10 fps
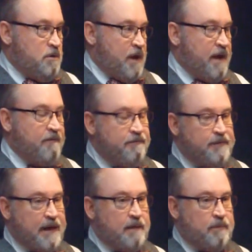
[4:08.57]
you have
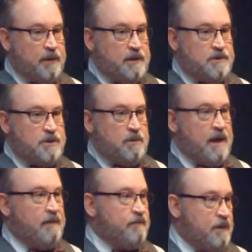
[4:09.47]
families who
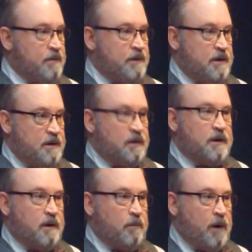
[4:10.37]
have limited
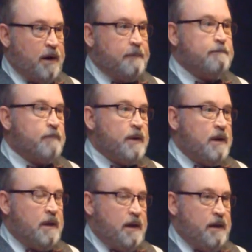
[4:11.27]
income, right?
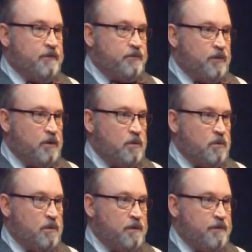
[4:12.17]
And
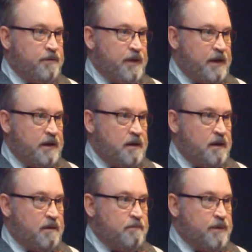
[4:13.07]
so
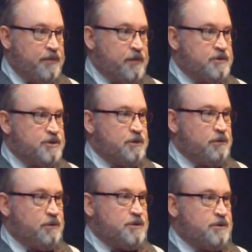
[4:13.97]
but their
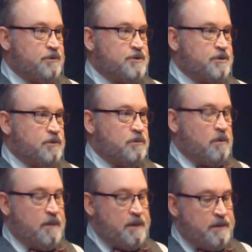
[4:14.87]
children are still in school,
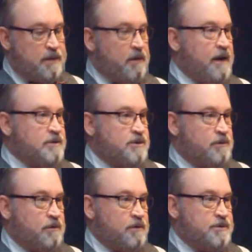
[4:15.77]
or maybe the
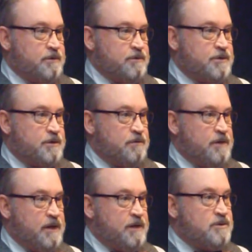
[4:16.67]
grandchildren are still in
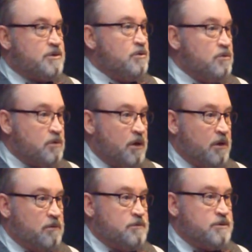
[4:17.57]
school and need school
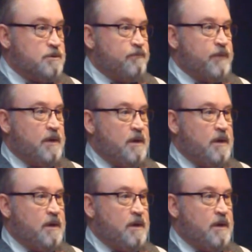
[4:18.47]
clothes.